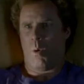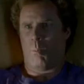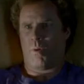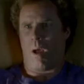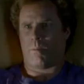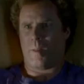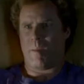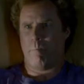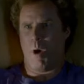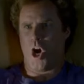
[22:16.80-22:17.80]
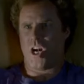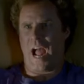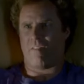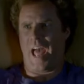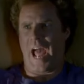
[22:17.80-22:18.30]
And we'll probably burn
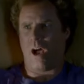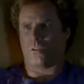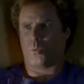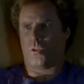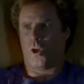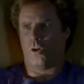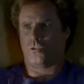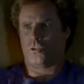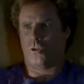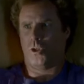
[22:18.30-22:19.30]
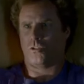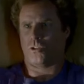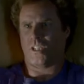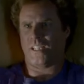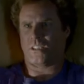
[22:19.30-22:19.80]
down the house with those two
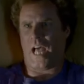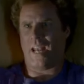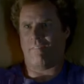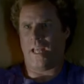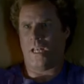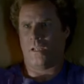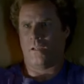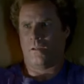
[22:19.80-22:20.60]
losers inside of it."